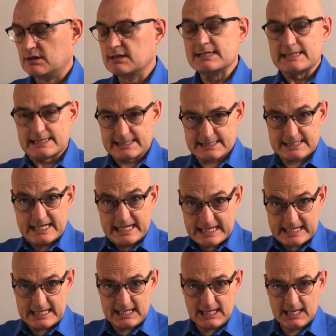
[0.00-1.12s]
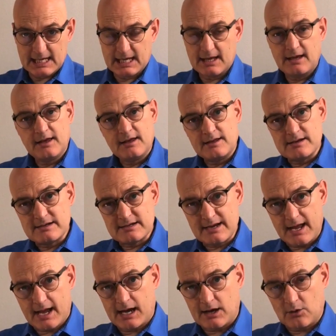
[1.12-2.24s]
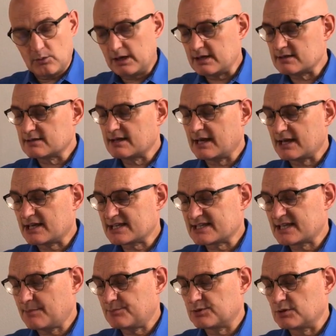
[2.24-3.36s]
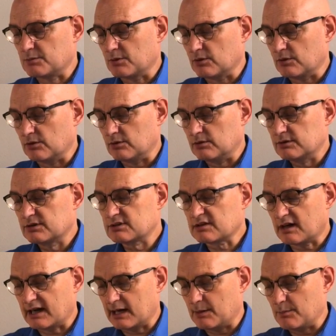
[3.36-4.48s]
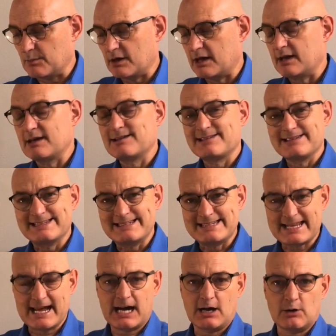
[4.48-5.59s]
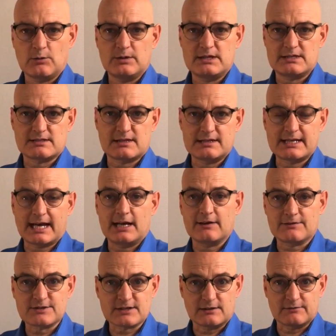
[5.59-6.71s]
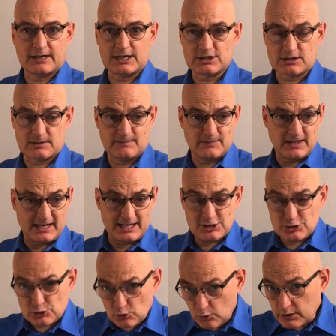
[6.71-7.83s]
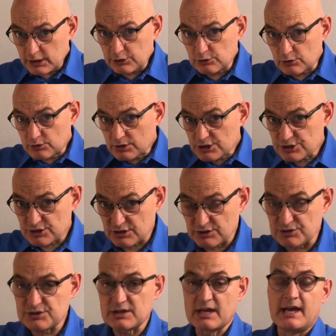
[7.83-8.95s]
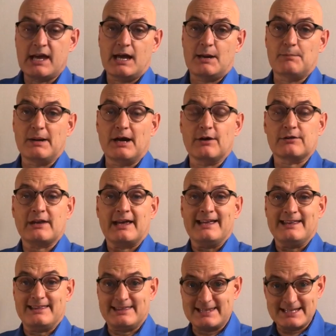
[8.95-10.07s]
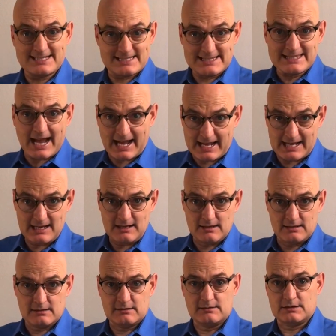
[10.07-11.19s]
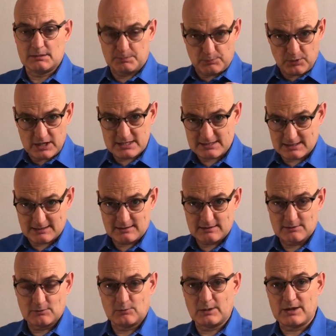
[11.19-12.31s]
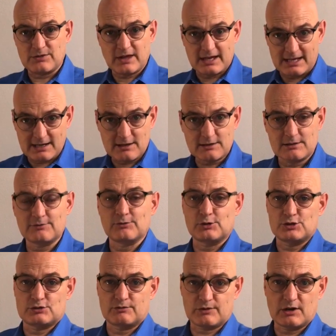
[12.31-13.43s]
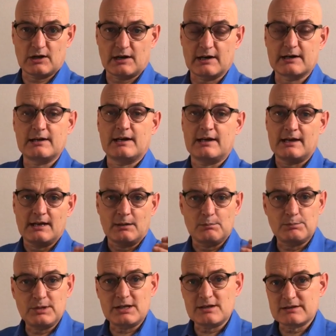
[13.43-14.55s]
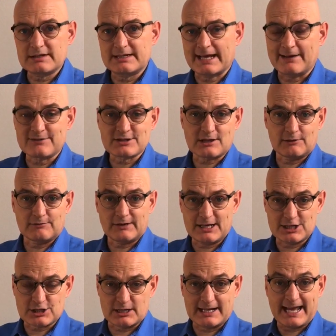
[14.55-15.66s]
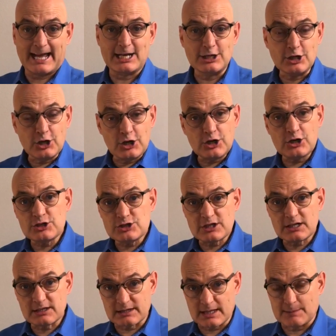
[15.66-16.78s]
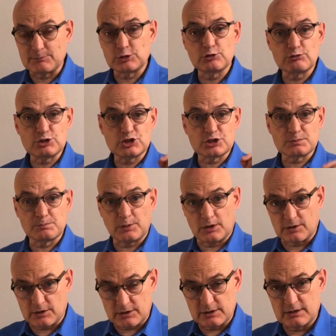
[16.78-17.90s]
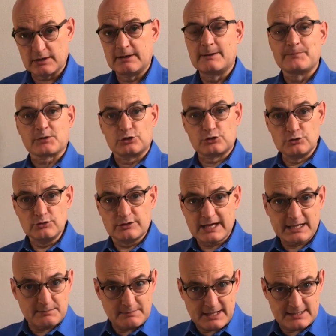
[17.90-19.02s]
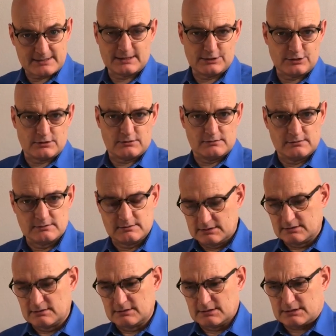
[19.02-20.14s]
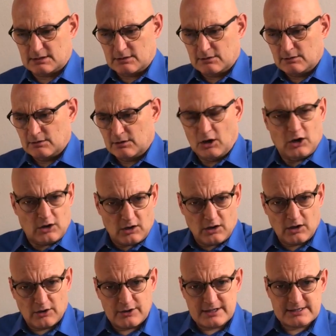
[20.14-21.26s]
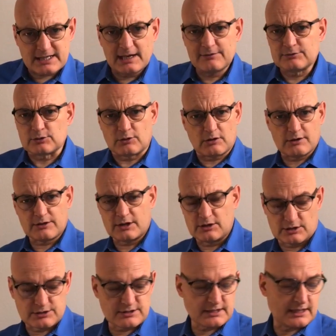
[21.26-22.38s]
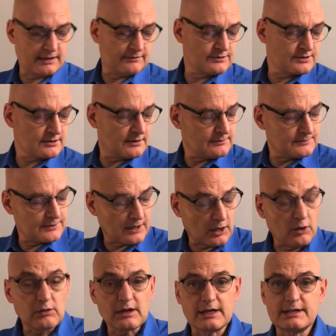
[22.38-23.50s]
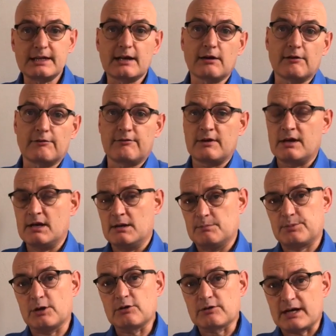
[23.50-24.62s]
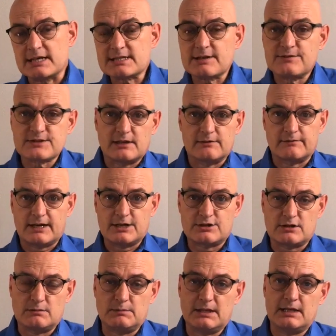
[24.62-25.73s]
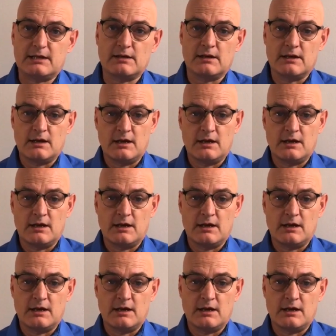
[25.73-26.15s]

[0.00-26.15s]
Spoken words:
See, now is the acceptable time. Now is the day of salvation. He's talking to Christians about this day, the present, when they hear the voice of God, being the day of salvation, and urging them to respond to that message. So, are they saved or are they not saved? So the whole idea of progressive salvation, meaning